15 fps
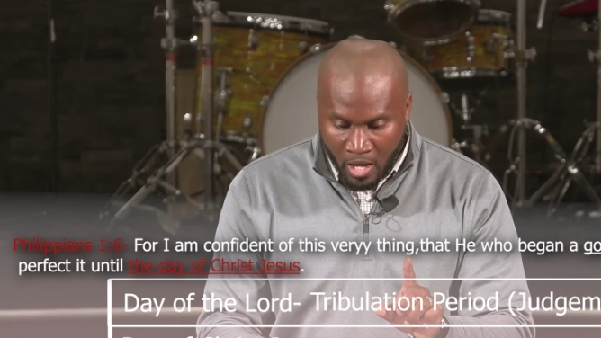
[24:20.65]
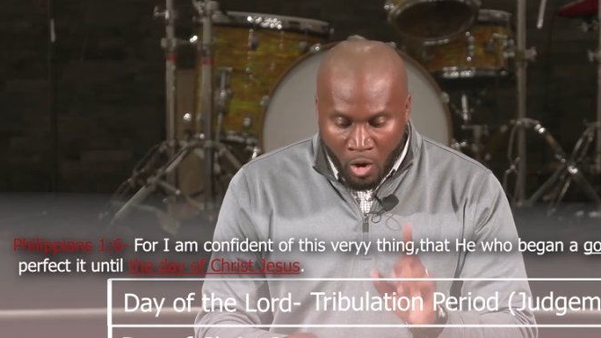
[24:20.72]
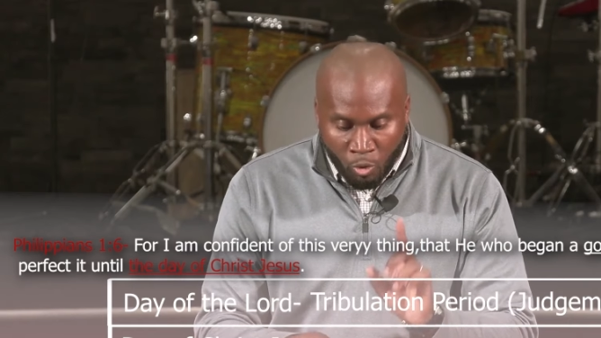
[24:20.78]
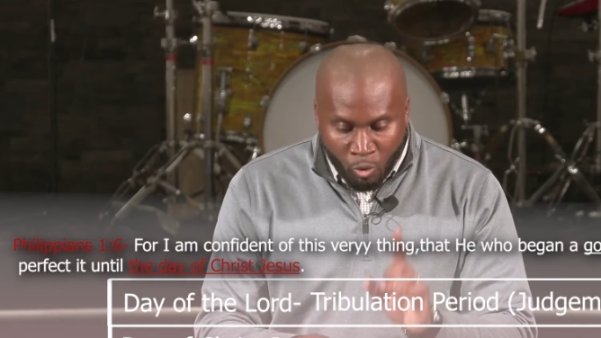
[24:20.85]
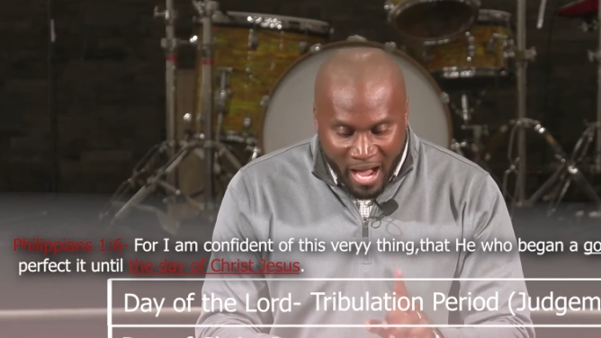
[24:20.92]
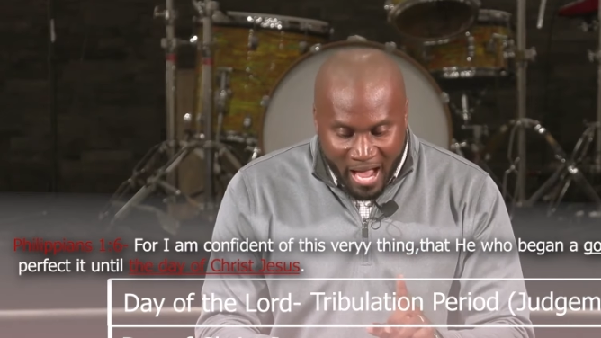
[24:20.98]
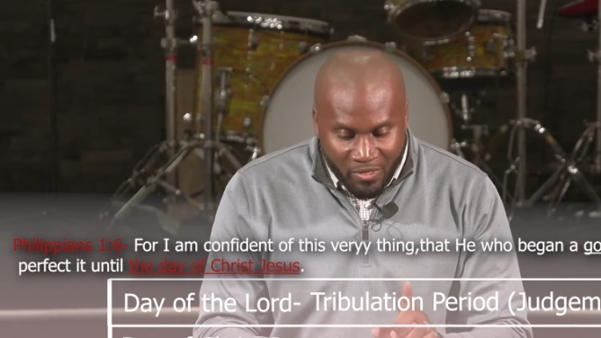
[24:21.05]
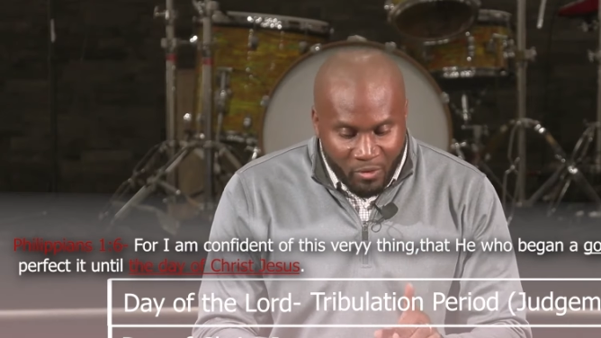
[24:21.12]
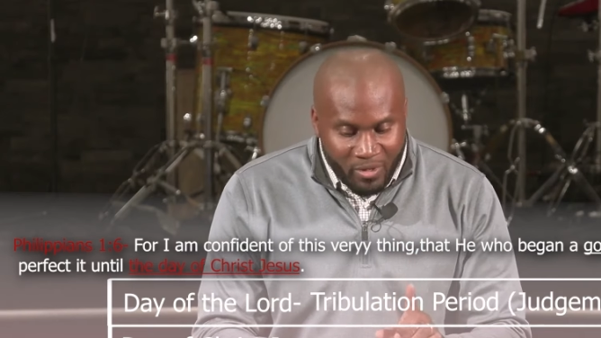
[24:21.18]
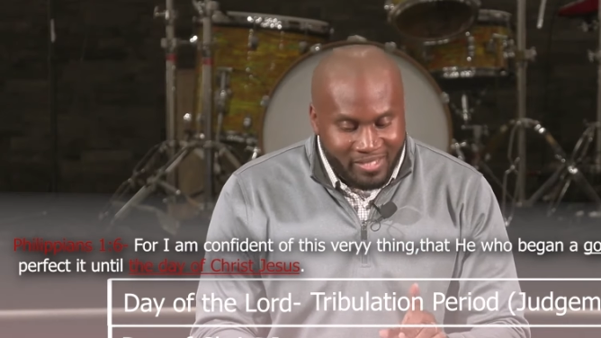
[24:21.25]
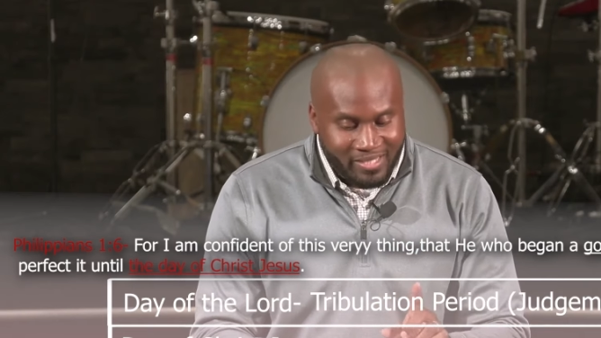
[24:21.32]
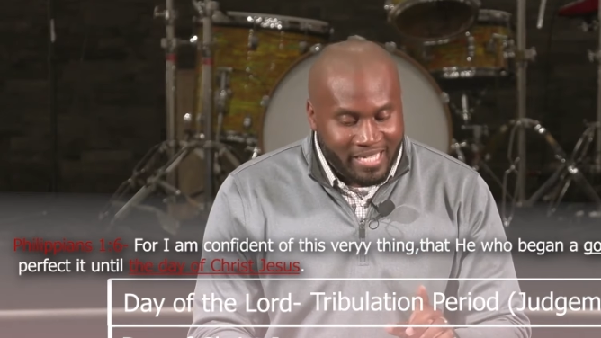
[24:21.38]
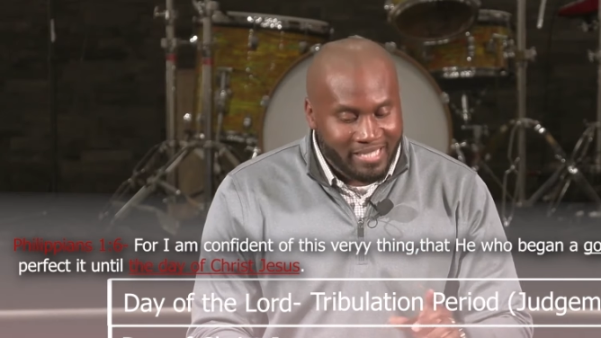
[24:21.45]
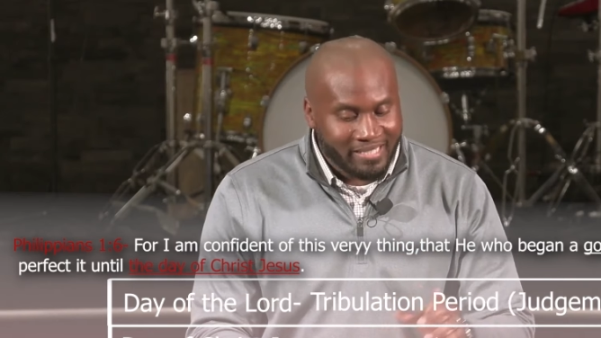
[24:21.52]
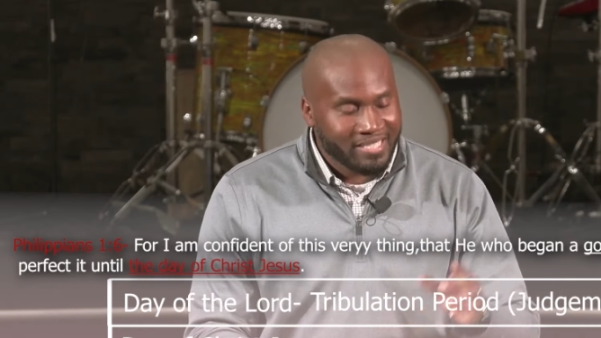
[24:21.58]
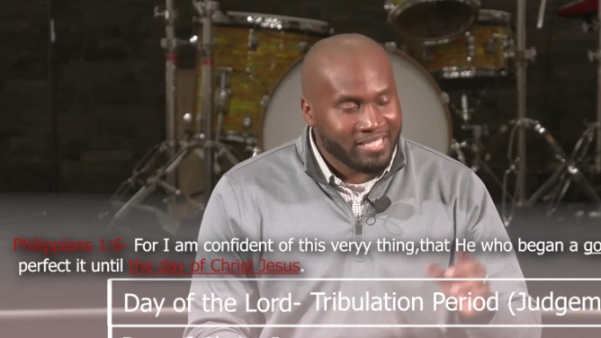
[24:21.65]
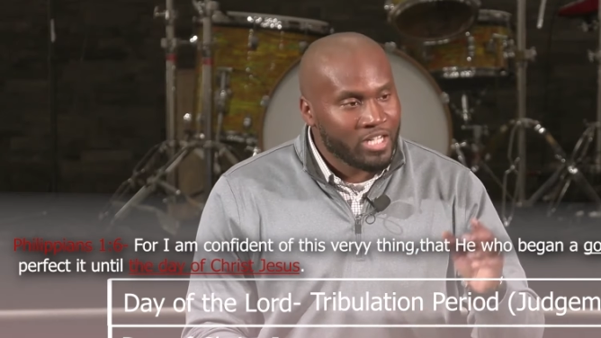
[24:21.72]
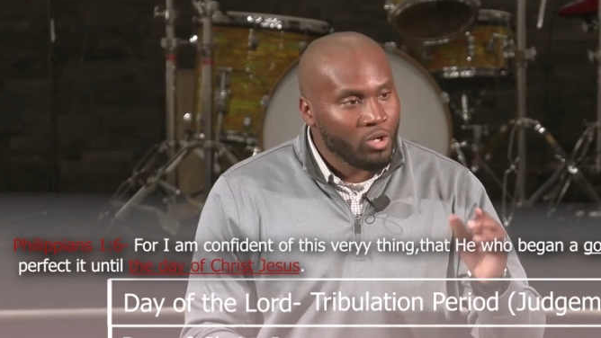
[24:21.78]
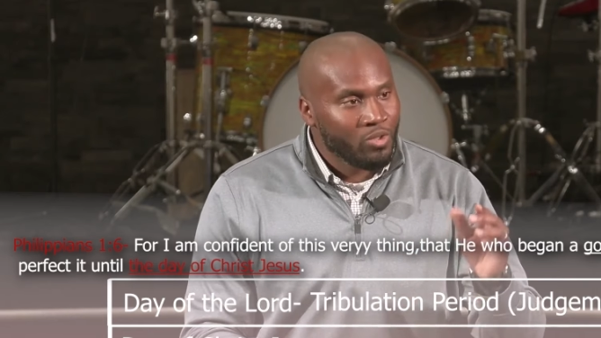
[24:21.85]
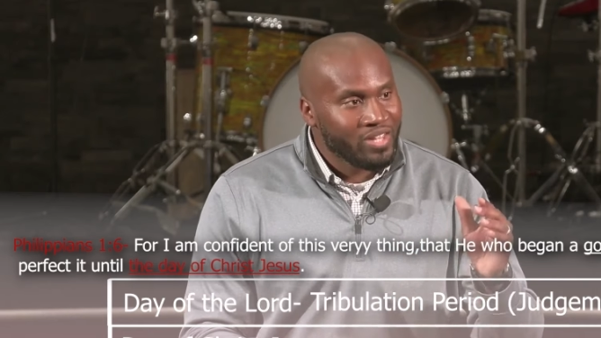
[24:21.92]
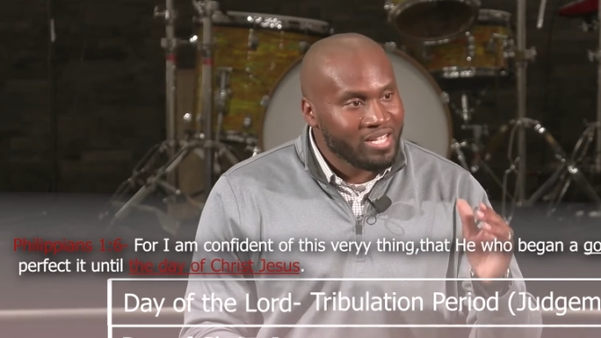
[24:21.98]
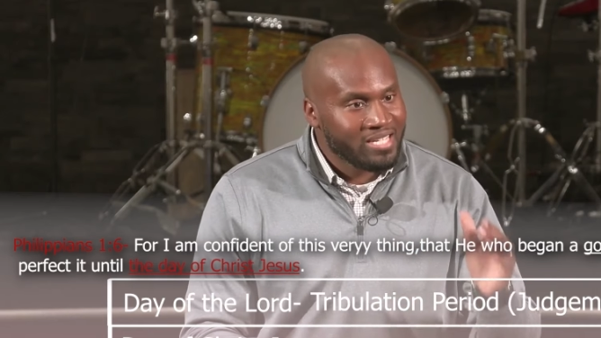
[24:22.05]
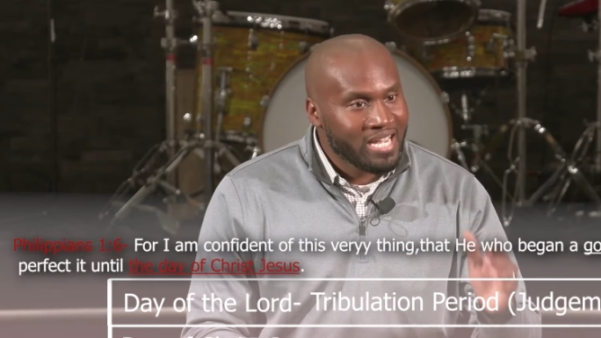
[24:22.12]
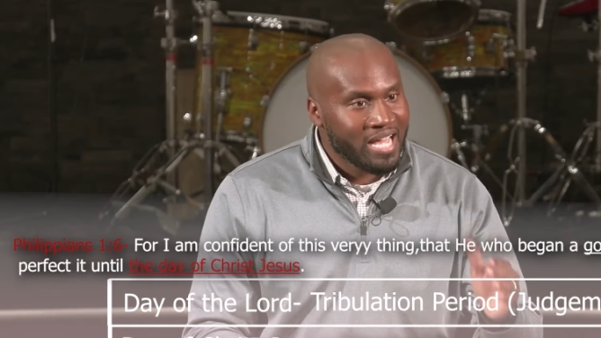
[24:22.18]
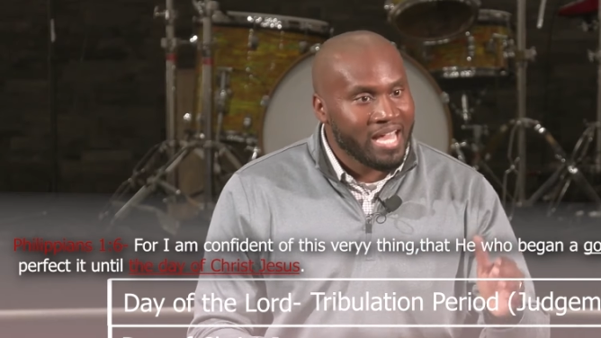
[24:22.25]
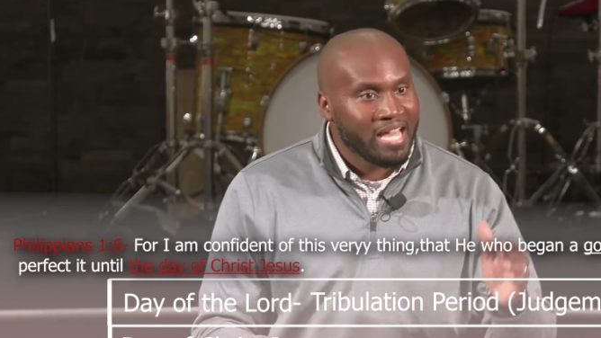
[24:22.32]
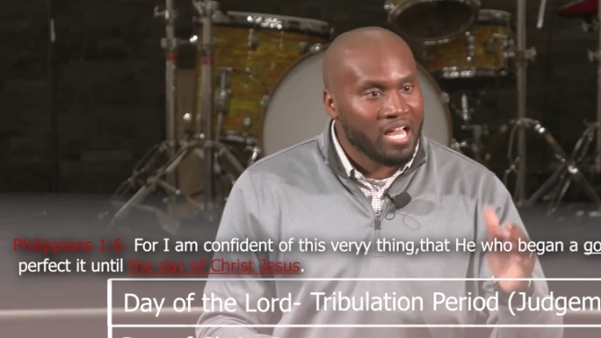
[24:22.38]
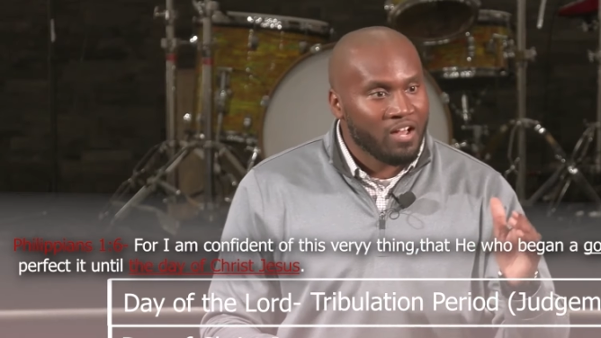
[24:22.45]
Rather, it says until the day